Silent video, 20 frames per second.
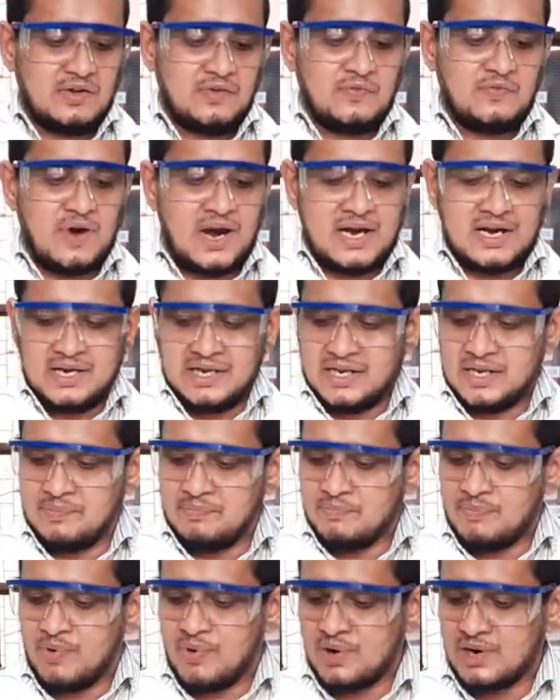one
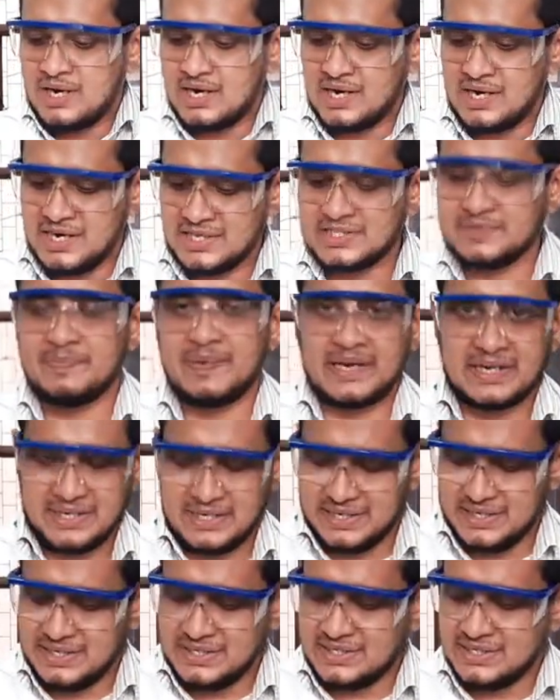important
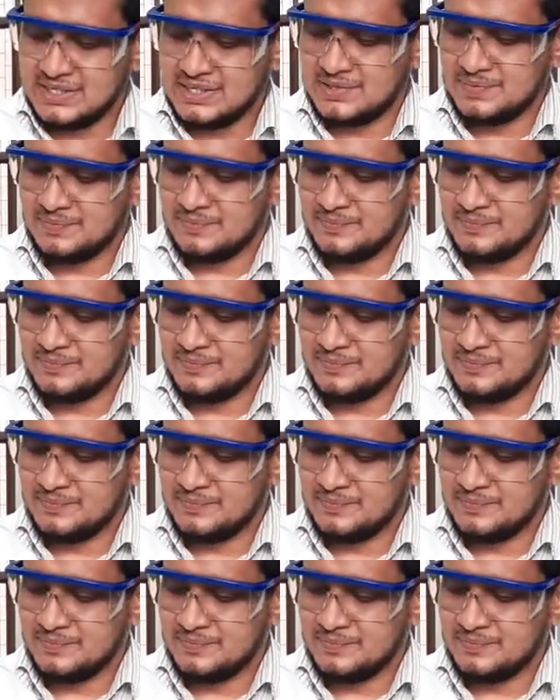aspect is